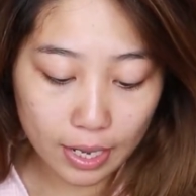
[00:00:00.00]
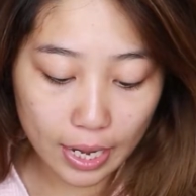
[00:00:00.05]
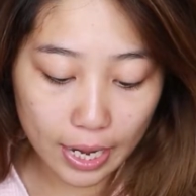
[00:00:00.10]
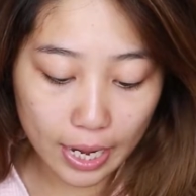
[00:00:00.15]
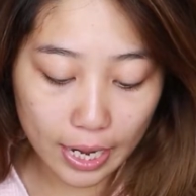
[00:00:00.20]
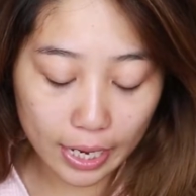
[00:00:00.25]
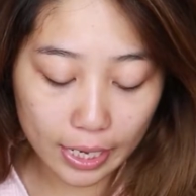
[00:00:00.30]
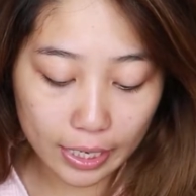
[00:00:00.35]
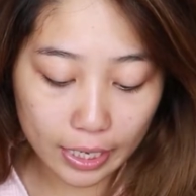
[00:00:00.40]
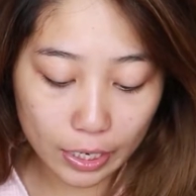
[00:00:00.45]

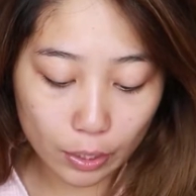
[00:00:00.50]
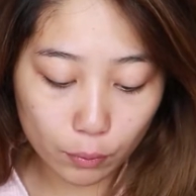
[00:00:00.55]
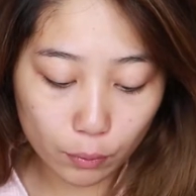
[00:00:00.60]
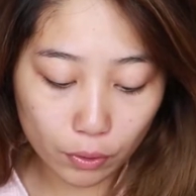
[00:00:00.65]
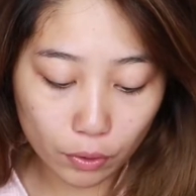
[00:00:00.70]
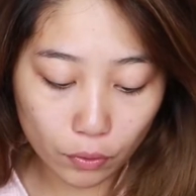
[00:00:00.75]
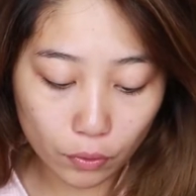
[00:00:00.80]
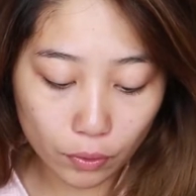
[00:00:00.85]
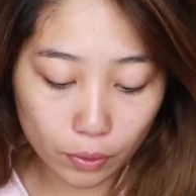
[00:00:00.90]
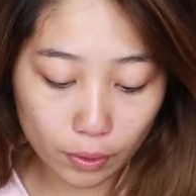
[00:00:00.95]
and it
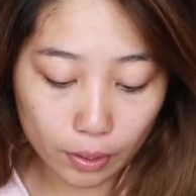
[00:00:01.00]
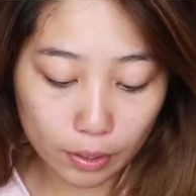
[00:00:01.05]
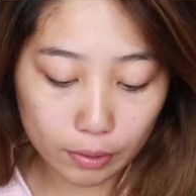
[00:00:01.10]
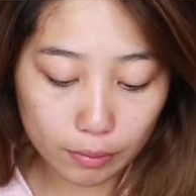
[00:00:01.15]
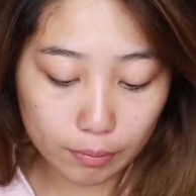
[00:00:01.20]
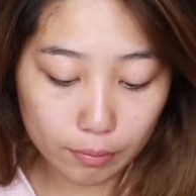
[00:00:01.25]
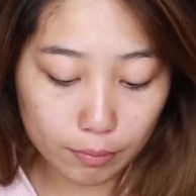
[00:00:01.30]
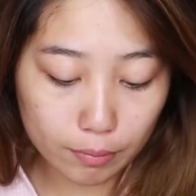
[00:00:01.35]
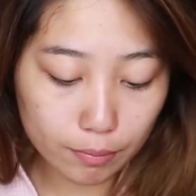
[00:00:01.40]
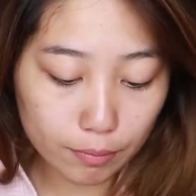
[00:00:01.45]
will
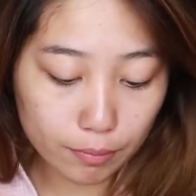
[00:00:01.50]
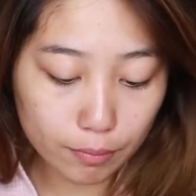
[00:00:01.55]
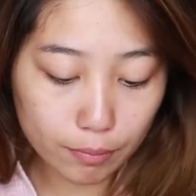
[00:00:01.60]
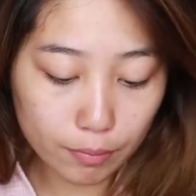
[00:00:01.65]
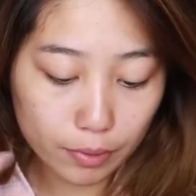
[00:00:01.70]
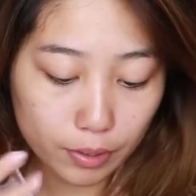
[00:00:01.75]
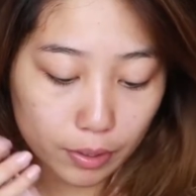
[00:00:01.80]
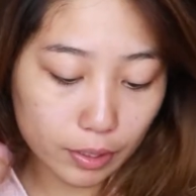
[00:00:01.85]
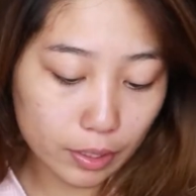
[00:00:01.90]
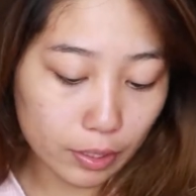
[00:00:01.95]

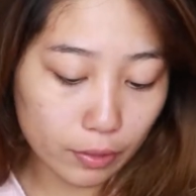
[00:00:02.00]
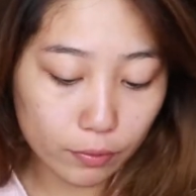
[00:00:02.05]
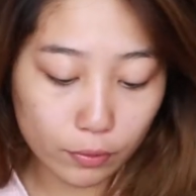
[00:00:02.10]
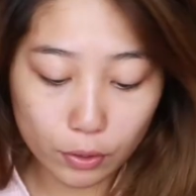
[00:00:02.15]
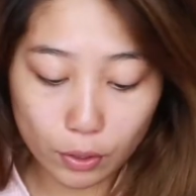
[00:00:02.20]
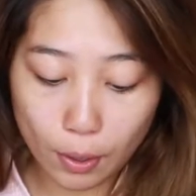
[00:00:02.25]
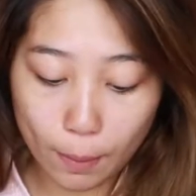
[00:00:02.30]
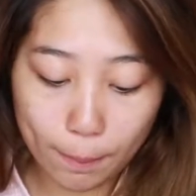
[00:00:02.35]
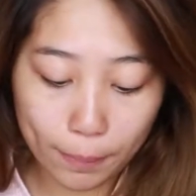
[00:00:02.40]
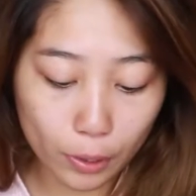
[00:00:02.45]
give
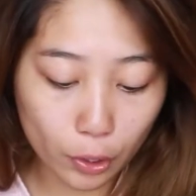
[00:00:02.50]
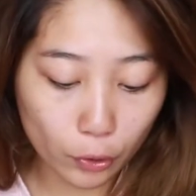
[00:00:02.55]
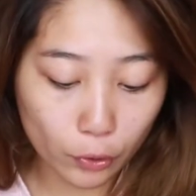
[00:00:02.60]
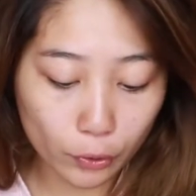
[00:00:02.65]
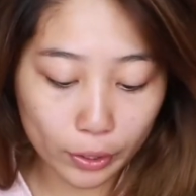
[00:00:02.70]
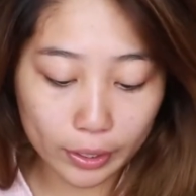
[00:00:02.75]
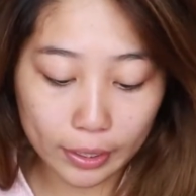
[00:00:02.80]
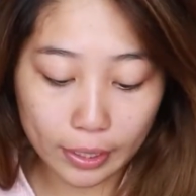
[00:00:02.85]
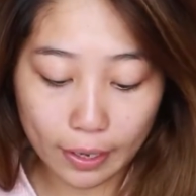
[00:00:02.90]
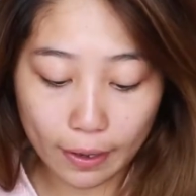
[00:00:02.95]
you a
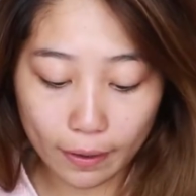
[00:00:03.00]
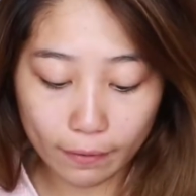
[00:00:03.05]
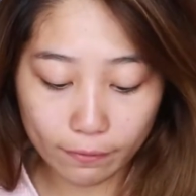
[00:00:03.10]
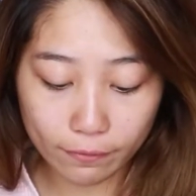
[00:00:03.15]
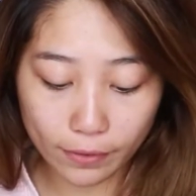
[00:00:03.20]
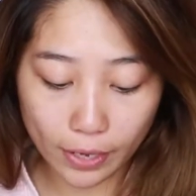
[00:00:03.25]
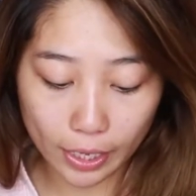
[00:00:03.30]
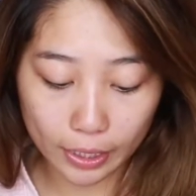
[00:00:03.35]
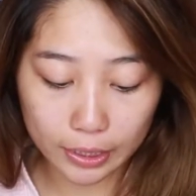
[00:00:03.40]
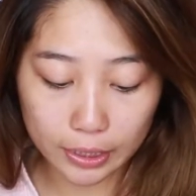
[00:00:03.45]
blurring
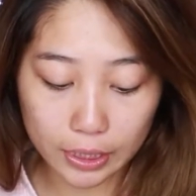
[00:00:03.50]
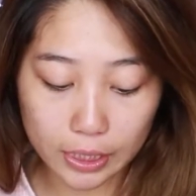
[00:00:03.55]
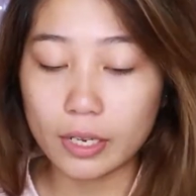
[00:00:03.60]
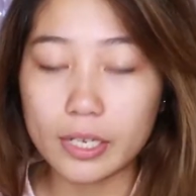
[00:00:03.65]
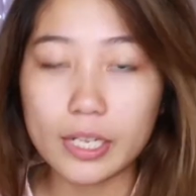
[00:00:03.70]
effect.